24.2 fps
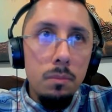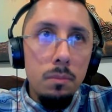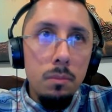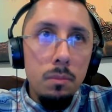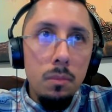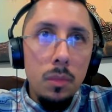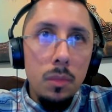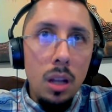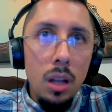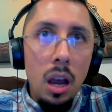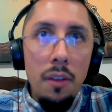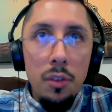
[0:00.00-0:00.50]

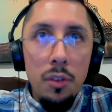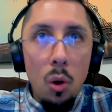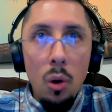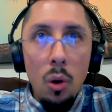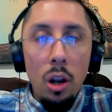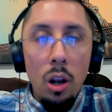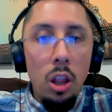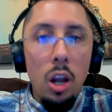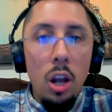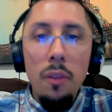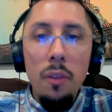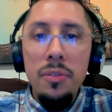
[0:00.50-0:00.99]
I've known a
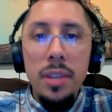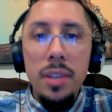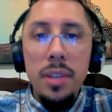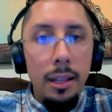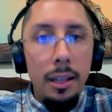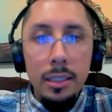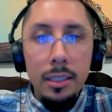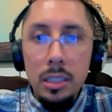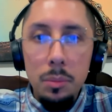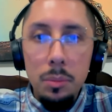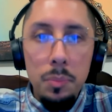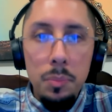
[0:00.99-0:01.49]
lot of
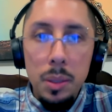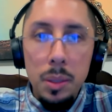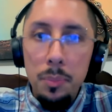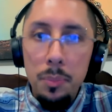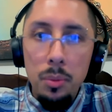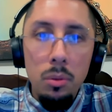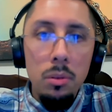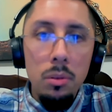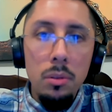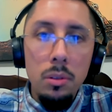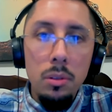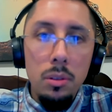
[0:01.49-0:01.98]
talented
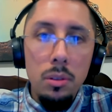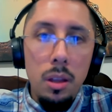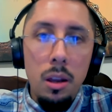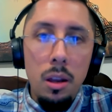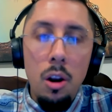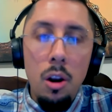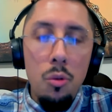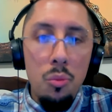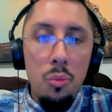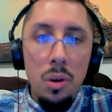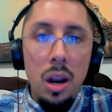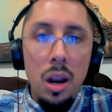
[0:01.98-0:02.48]
people that
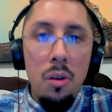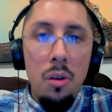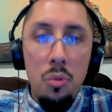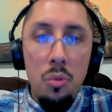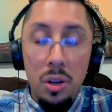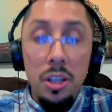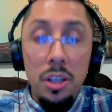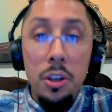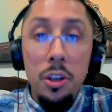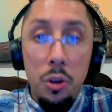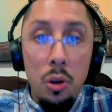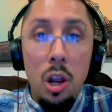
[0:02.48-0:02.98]
are
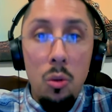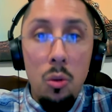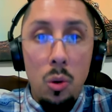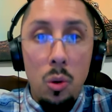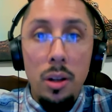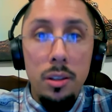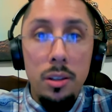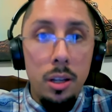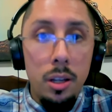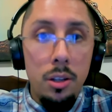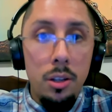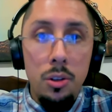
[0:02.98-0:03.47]
really good at
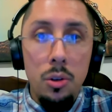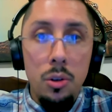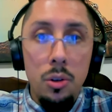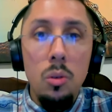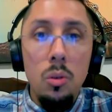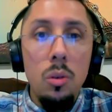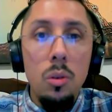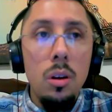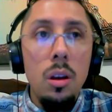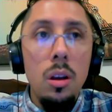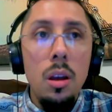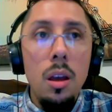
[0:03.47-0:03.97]
what they do,
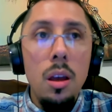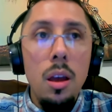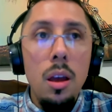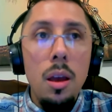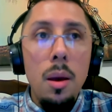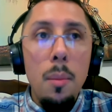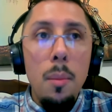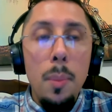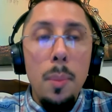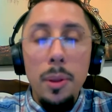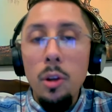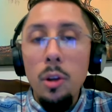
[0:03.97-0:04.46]

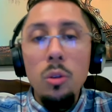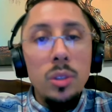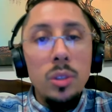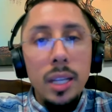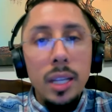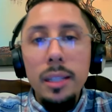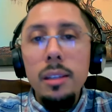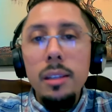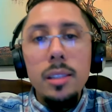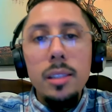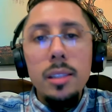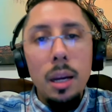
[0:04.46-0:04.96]
but they don't
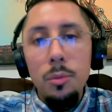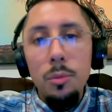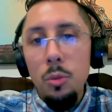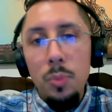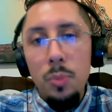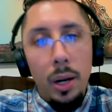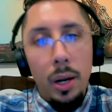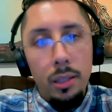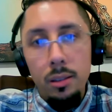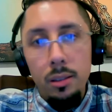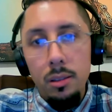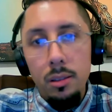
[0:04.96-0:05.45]
take the time to
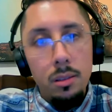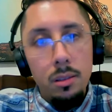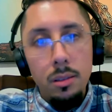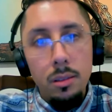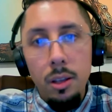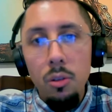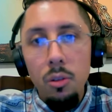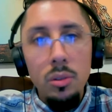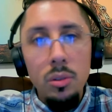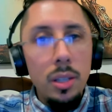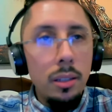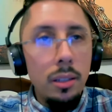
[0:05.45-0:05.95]
practice. They
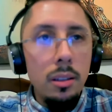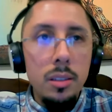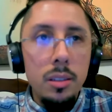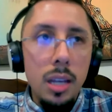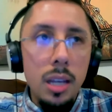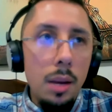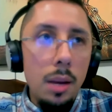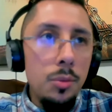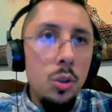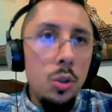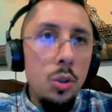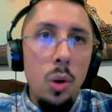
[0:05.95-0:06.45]
don't take the
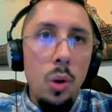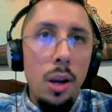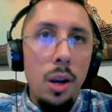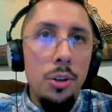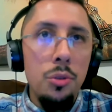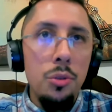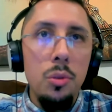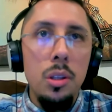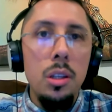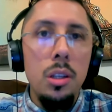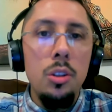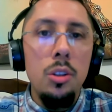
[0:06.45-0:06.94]
time to
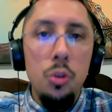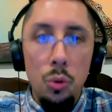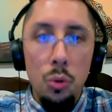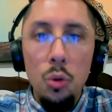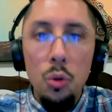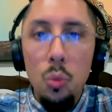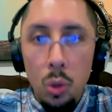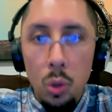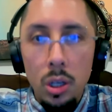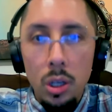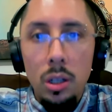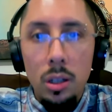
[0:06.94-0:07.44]
actually do the
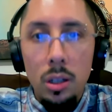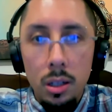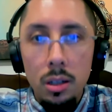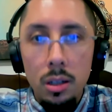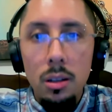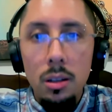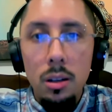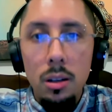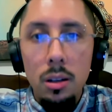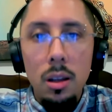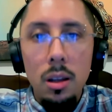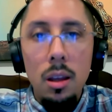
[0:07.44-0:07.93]
work,
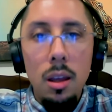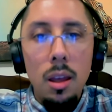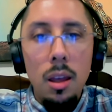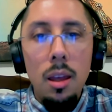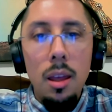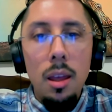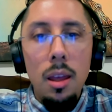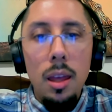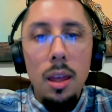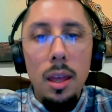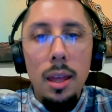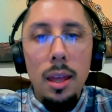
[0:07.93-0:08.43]

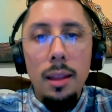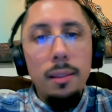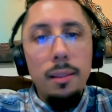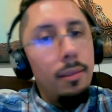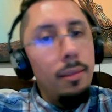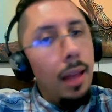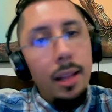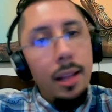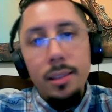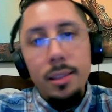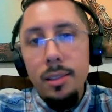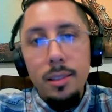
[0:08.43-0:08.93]
and
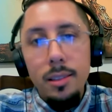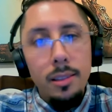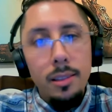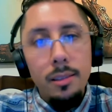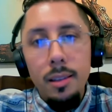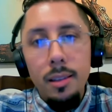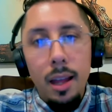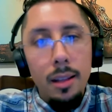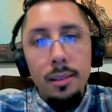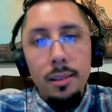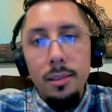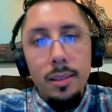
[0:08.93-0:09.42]
that's
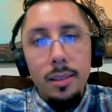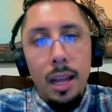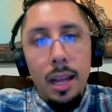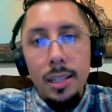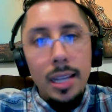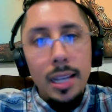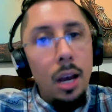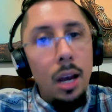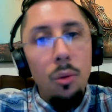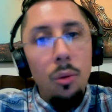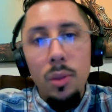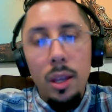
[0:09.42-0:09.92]

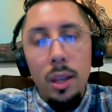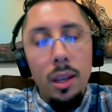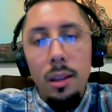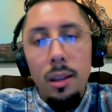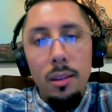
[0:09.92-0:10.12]
how they